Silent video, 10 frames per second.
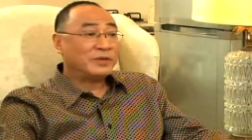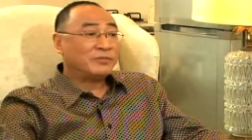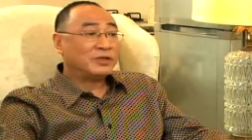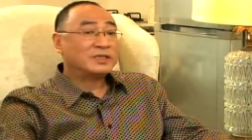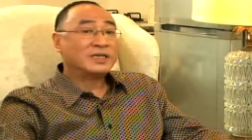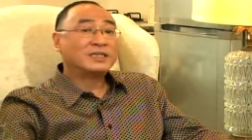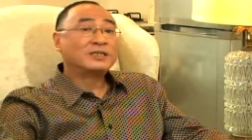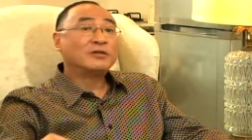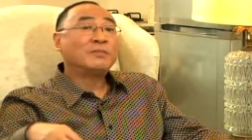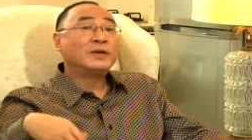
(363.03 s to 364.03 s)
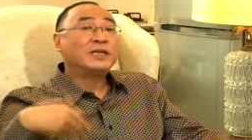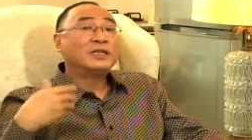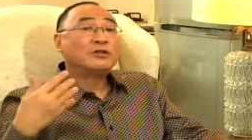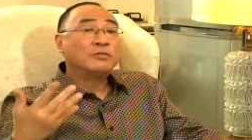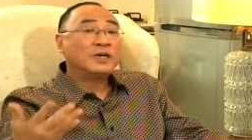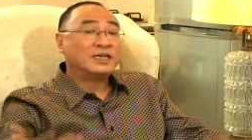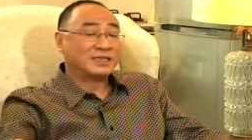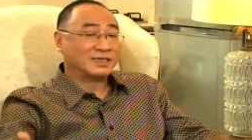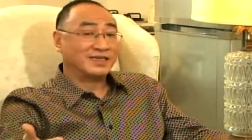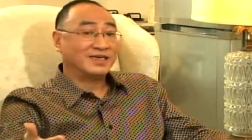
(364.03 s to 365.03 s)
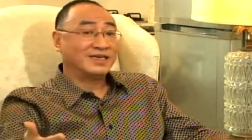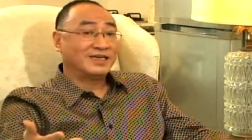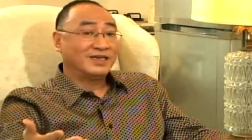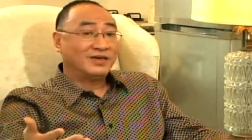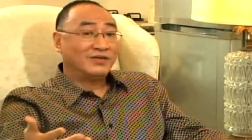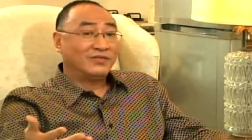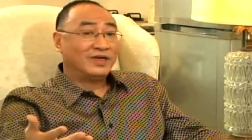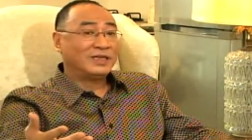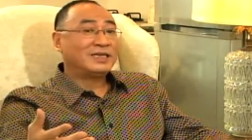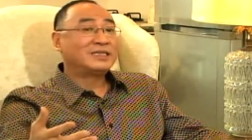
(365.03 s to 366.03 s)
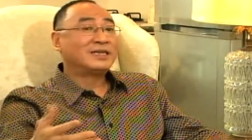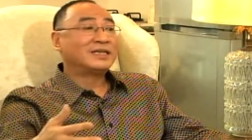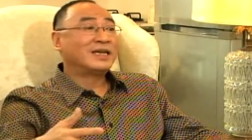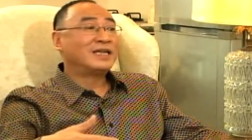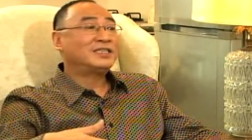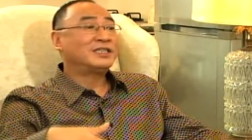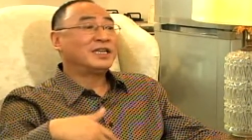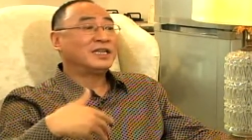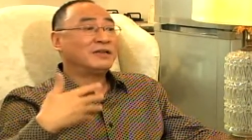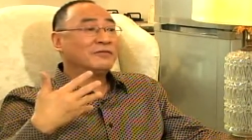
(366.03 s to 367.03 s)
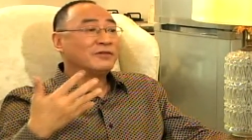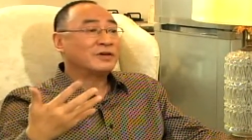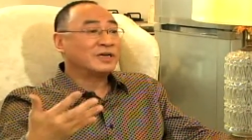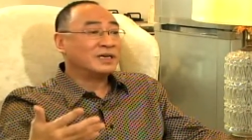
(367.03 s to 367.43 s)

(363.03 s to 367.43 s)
people start complaining too much. When they start agitating for